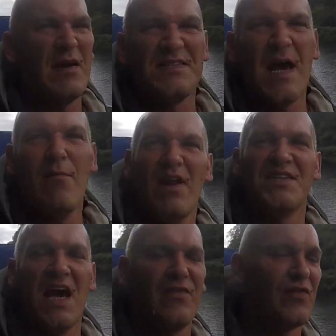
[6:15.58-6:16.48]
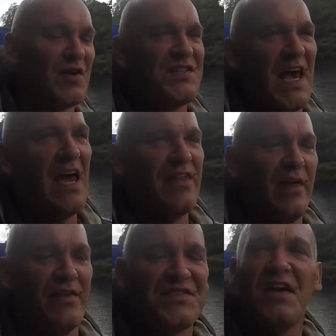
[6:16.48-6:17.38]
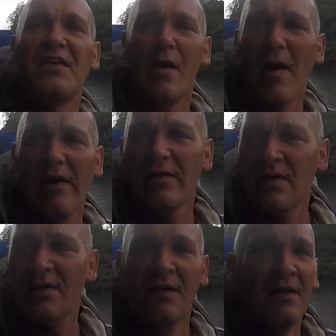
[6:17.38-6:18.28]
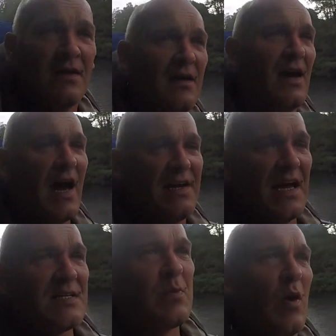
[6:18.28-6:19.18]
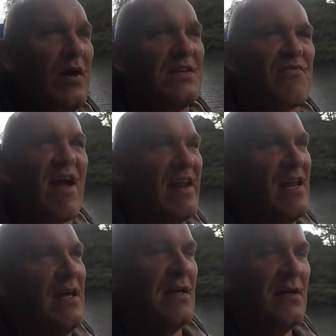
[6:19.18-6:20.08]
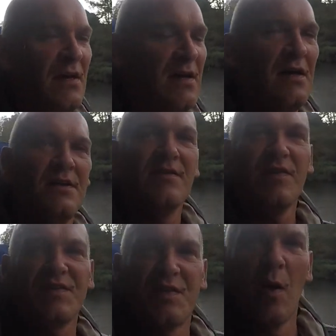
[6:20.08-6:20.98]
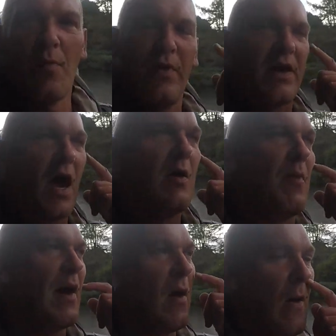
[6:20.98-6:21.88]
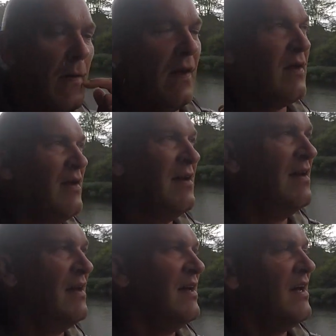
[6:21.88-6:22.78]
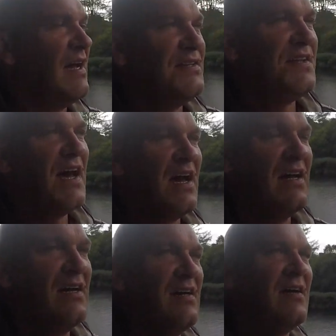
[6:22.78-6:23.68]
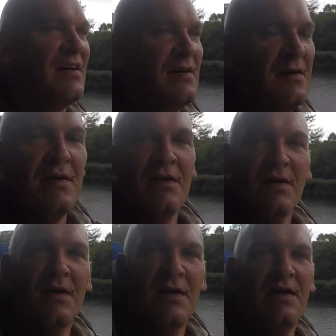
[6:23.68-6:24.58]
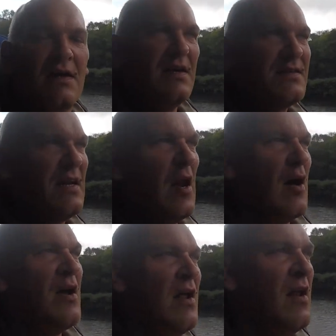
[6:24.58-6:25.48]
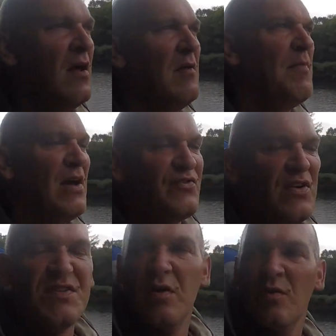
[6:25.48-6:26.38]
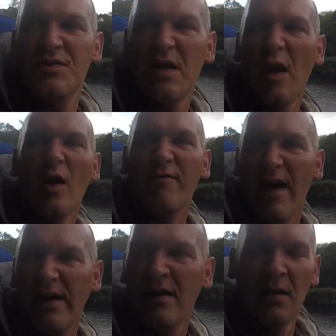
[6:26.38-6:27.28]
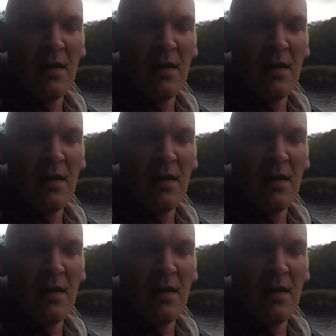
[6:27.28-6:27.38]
about 10 minutes after I said that the sun had come out, and guess what, it's raining. So I'm going to stop, put the coat back on, and it's only like a bit of drizzle, it's only light rain,